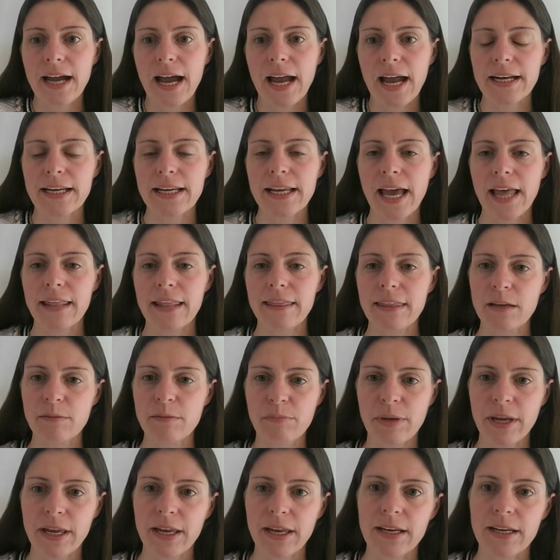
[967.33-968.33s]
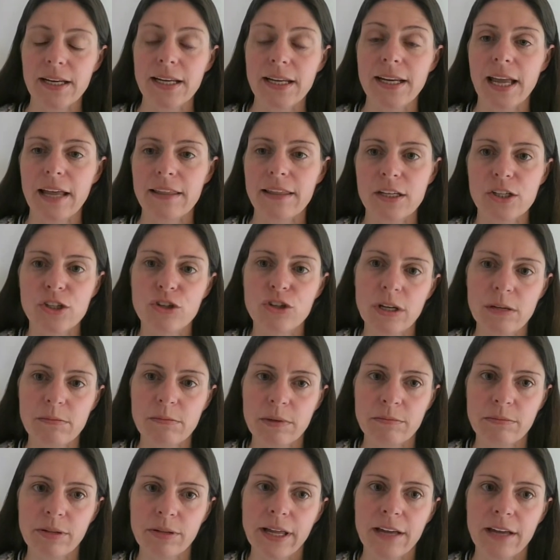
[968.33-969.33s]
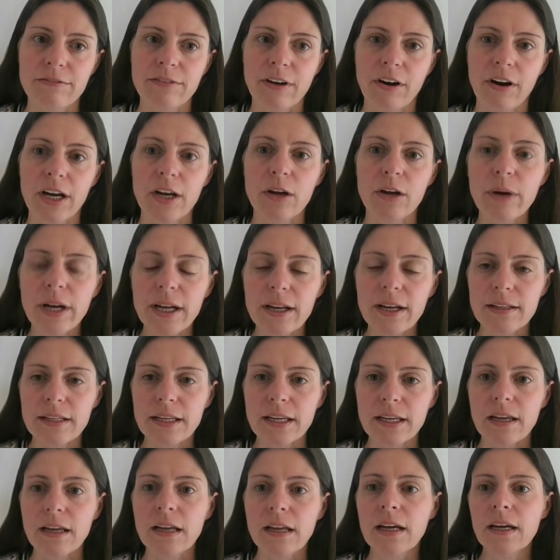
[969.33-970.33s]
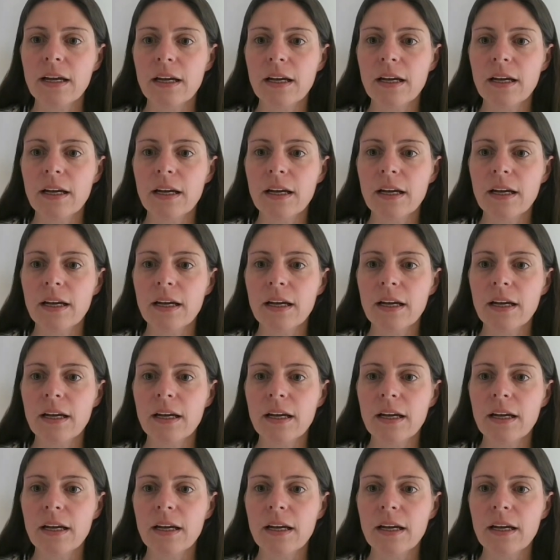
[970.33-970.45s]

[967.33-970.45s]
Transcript: kind of get the opinion and get the treatment plan very quickly,